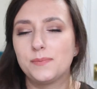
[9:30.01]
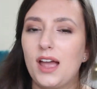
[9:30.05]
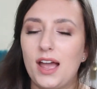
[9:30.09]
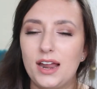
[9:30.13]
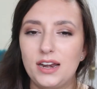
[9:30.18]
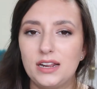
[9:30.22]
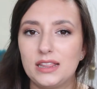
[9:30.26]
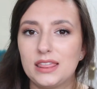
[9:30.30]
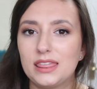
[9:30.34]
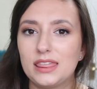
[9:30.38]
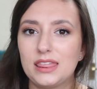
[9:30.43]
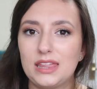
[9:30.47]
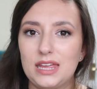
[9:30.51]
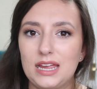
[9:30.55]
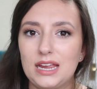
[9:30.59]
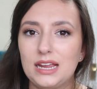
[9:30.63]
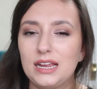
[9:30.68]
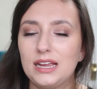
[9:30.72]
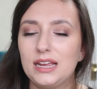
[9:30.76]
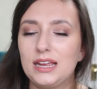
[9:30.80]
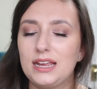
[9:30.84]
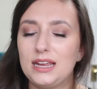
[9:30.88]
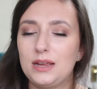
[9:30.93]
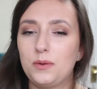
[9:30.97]
kind of
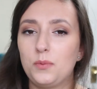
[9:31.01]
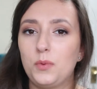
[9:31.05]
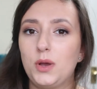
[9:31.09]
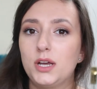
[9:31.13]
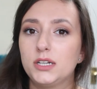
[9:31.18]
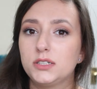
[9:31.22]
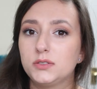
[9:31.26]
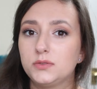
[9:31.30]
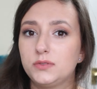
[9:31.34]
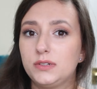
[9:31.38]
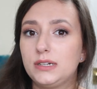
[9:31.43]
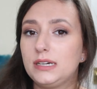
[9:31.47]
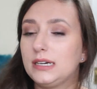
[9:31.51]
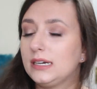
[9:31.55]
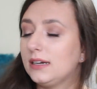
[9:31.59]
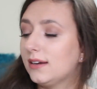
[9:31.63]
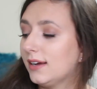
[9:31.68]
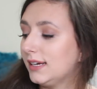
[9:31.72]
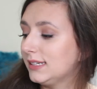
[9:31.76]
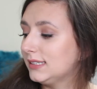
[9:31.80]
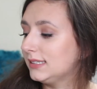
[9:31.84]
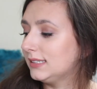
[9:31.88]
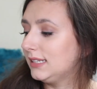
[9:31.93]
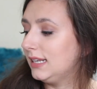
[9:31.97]
thing, it worked really
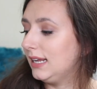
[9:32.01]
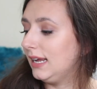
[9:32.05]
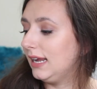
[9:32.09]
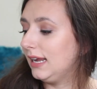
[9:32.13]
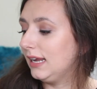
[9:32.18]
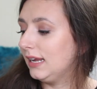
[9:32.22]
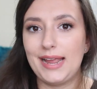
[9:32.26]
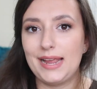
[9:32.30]
nicely.